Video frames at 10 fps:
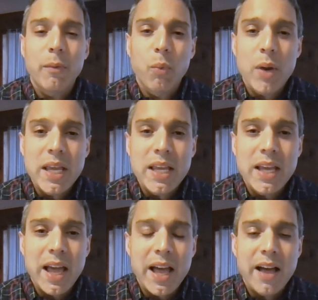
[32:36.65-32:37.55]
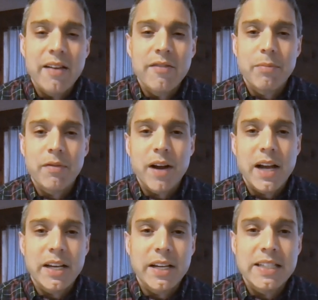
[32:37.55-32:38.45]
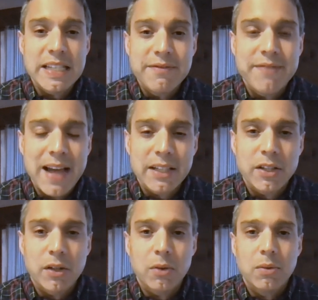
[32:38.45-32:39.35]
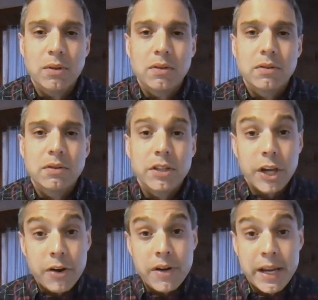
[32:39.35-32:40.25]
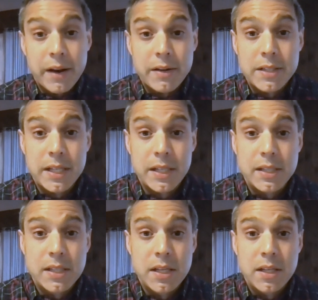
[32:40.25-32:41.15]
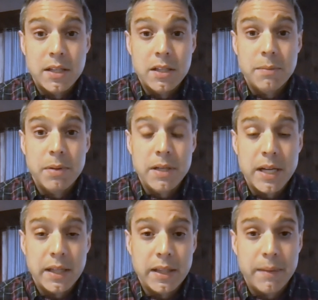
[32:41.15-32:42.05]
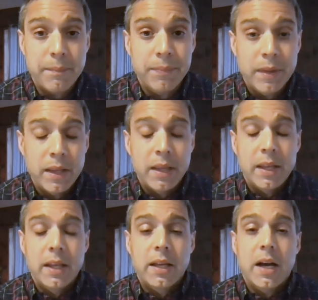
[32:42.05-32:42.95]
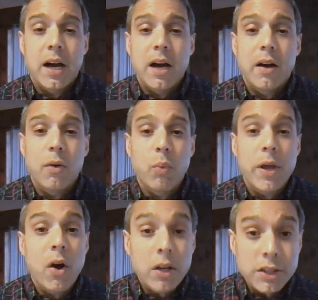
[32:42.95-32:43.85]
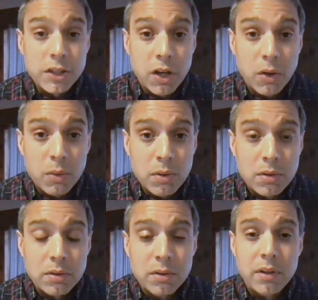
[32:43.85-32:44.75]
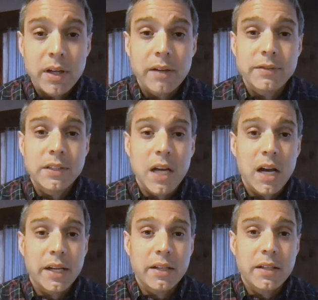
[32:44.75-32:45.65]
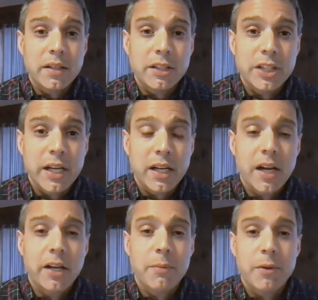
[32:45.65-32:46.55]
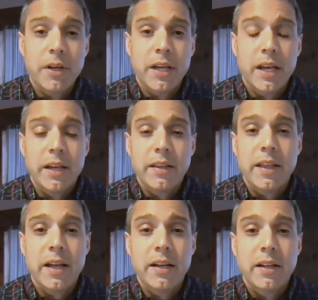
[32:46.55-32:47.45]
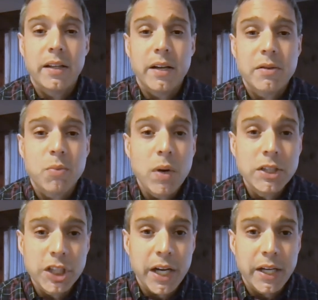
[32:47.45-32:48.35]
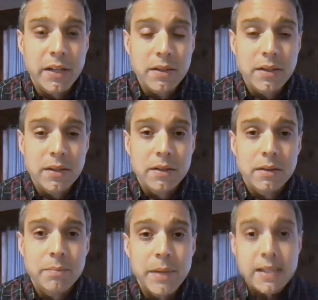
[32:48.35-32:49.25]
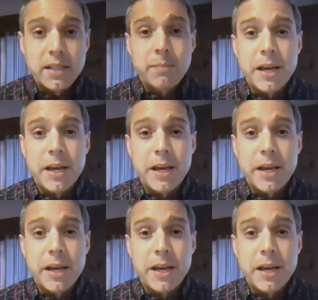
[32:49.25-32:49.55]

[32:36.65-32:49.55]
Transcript: we have provided de facto security guarantees to protect them. We also have signed in the Shanghai communique that there is one China based in